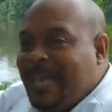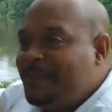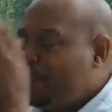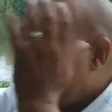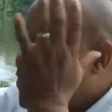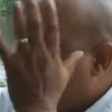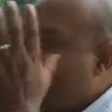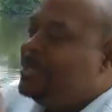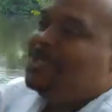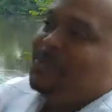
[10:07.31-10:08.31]
Even when you
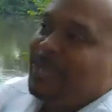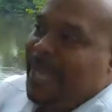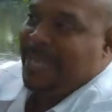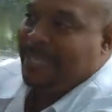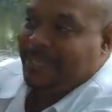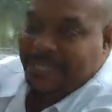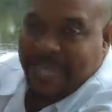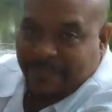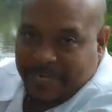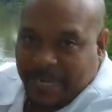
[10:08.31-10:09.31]
go into a gang, a lot of